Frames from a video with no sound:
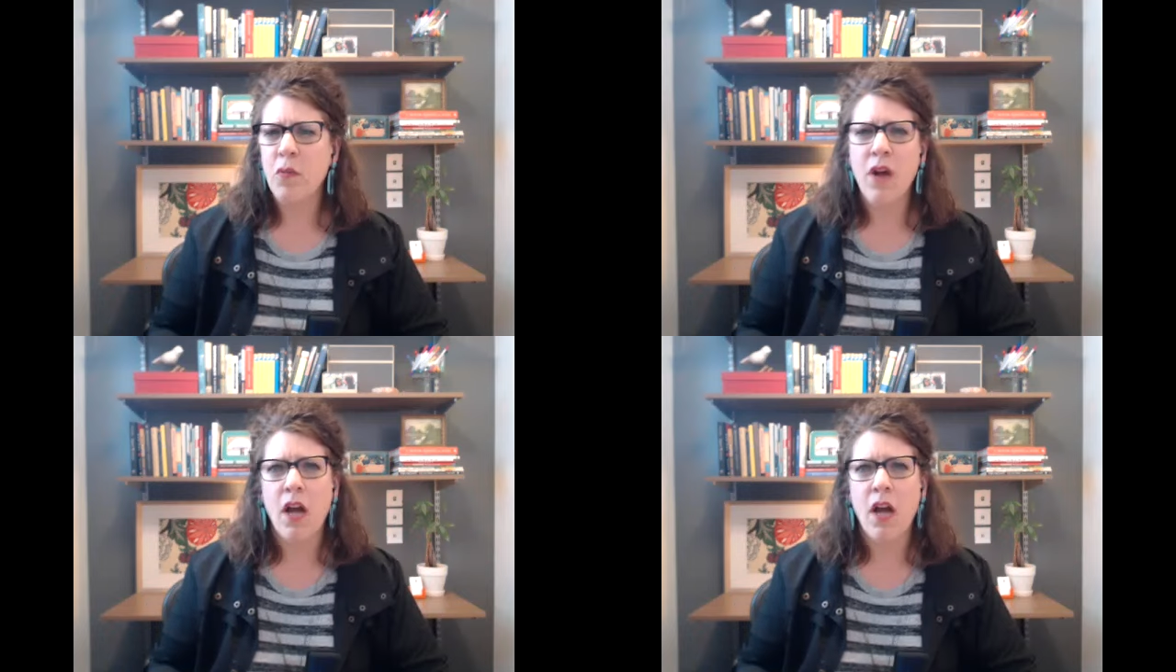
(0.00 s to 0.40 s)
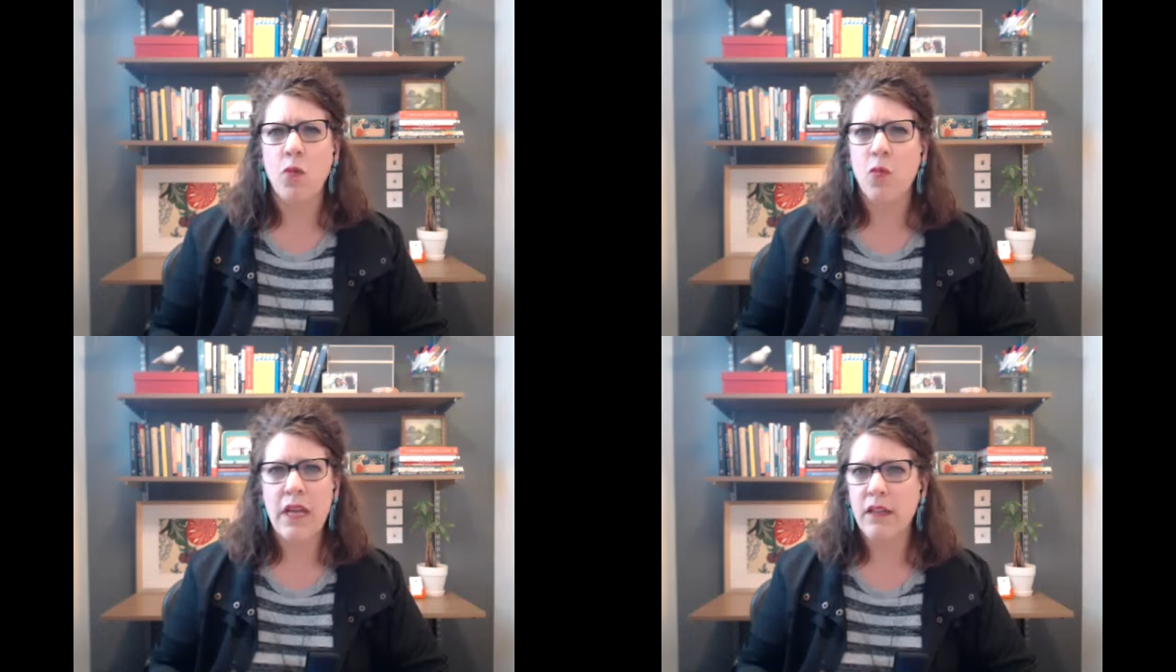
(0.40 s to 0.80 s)

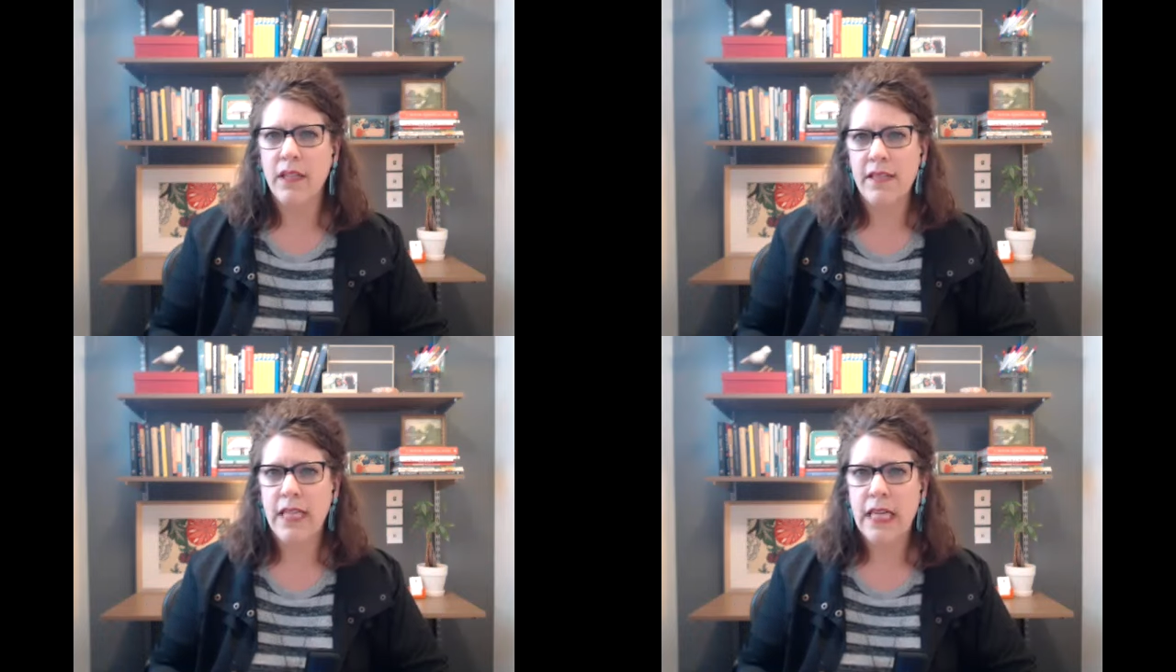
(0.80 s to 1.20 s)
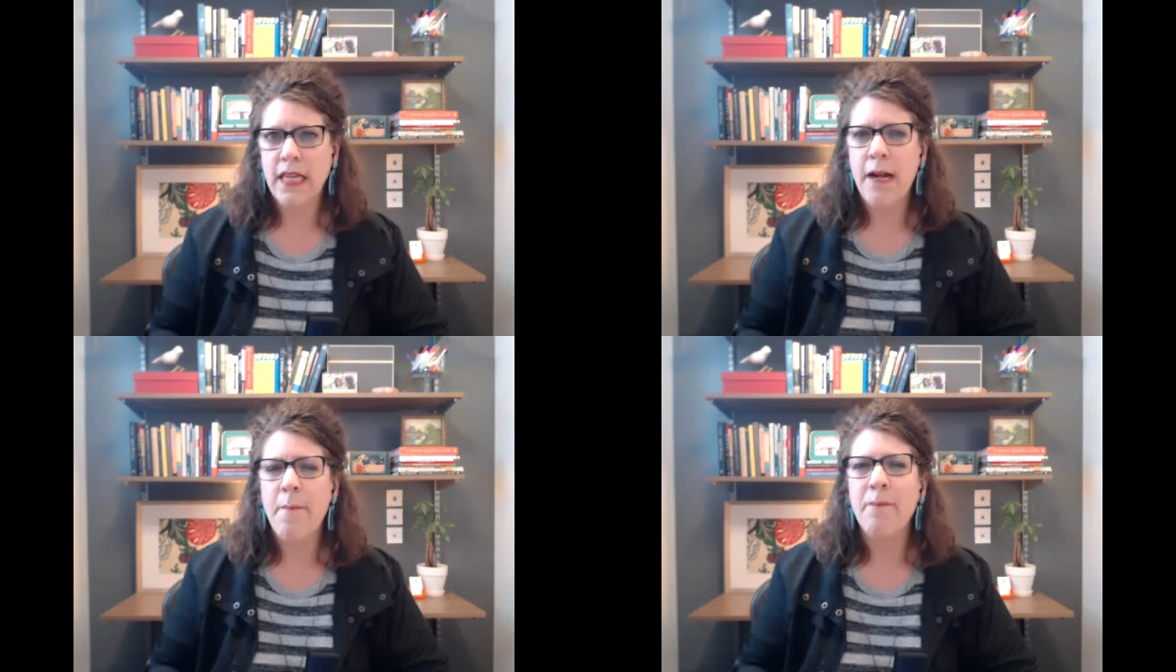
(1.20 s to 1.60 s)
unrealistic
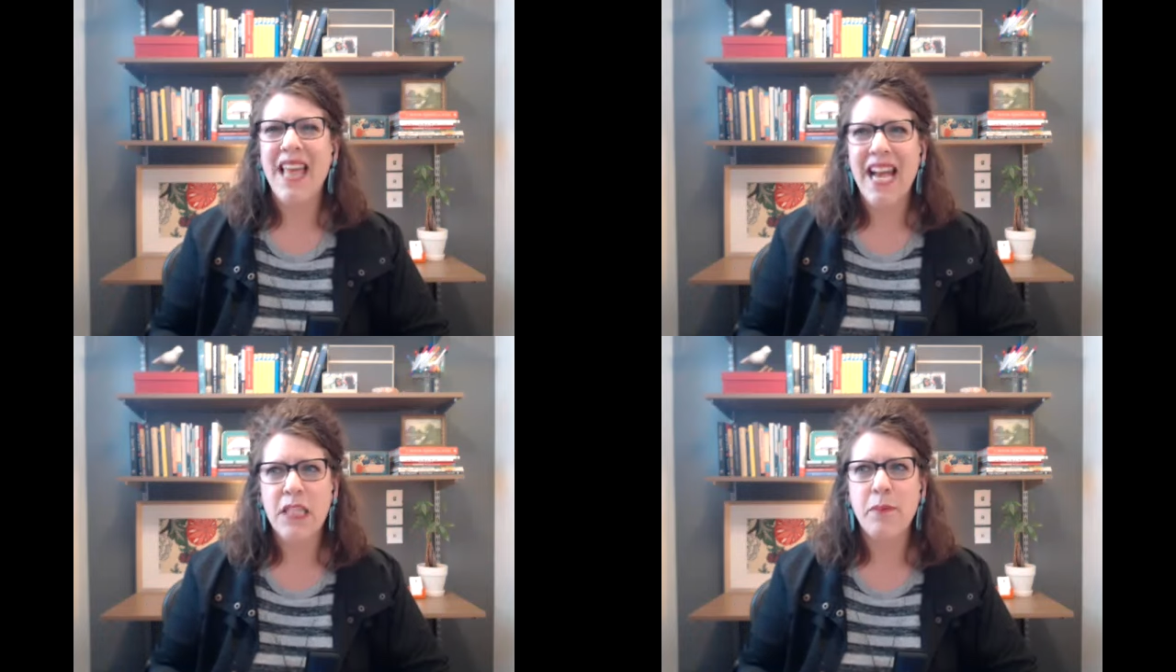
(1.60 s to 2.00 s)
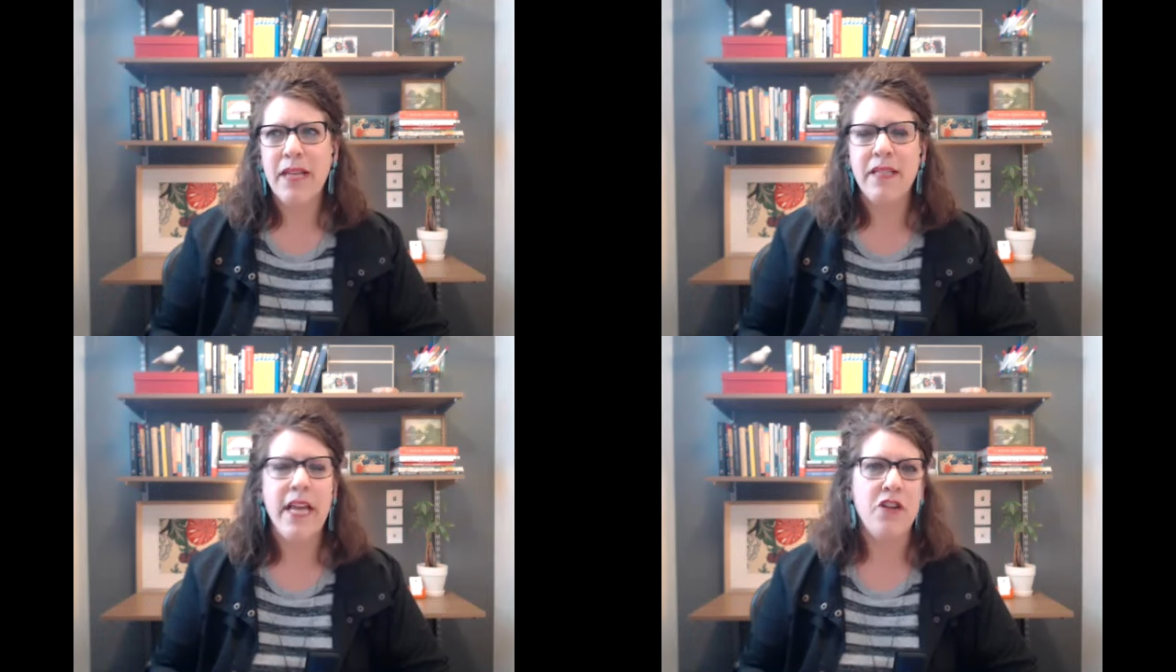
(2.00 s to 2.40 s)

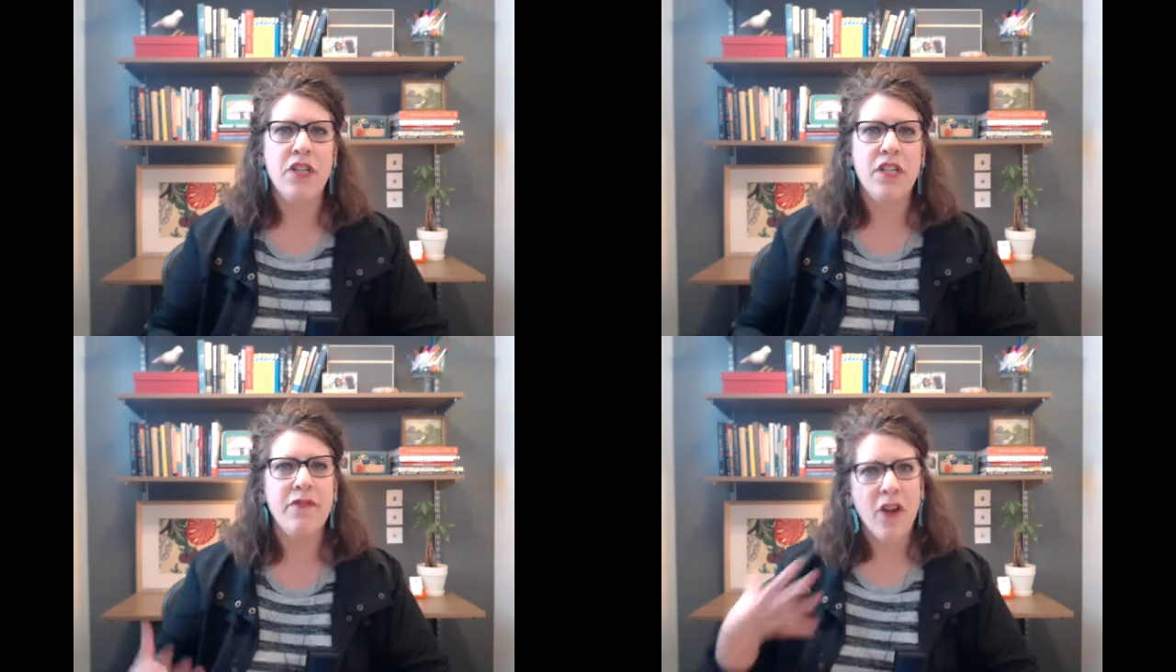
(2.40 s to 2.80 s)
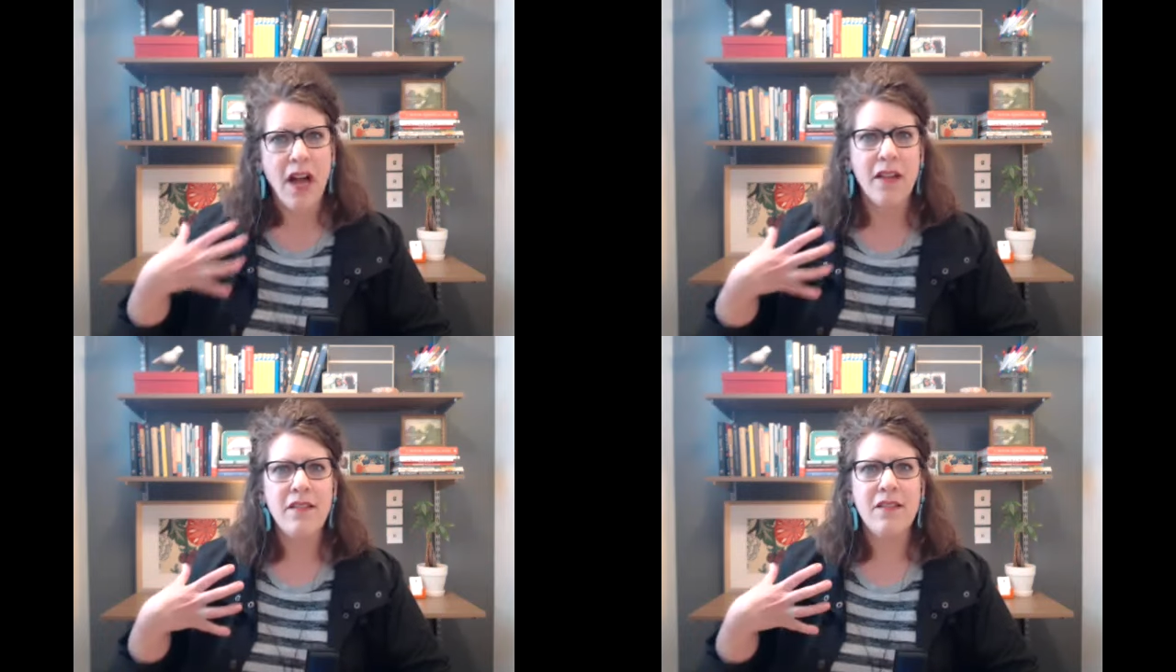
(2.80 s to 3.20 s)
expectations for
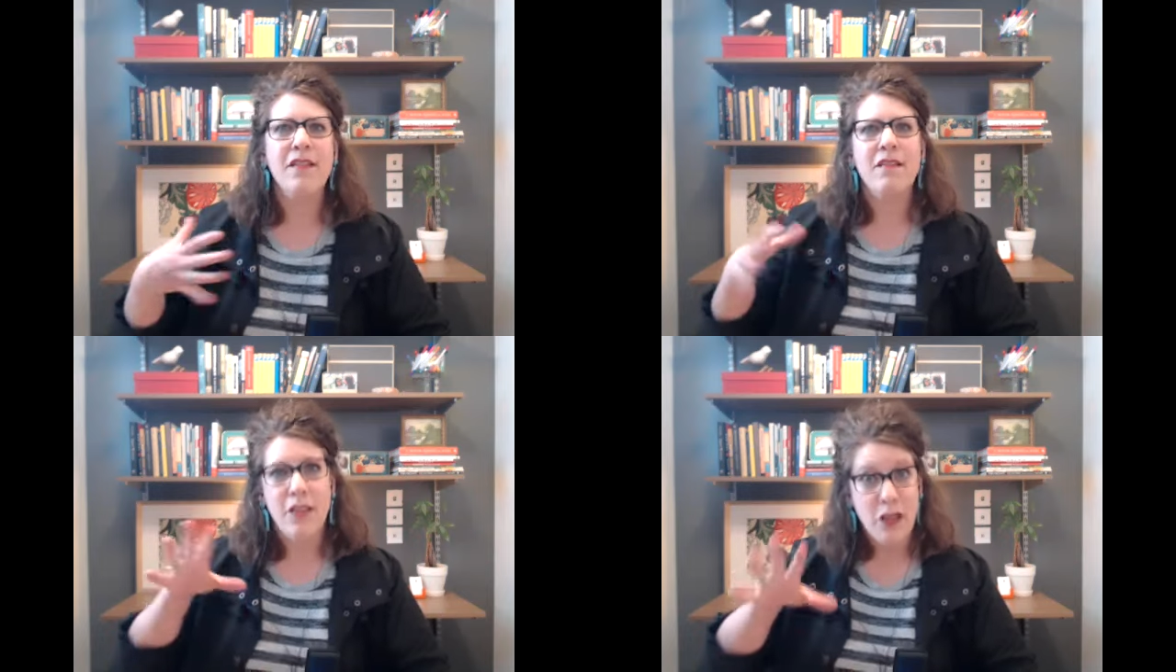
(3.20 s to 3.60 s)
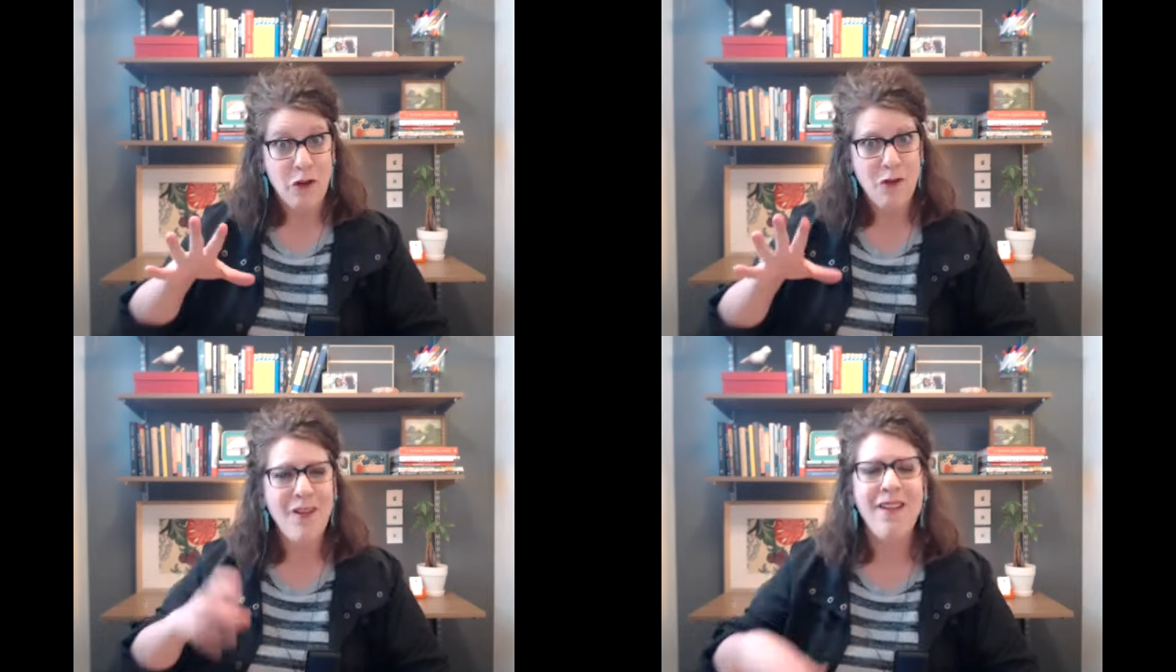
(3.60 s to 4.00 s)
us, you,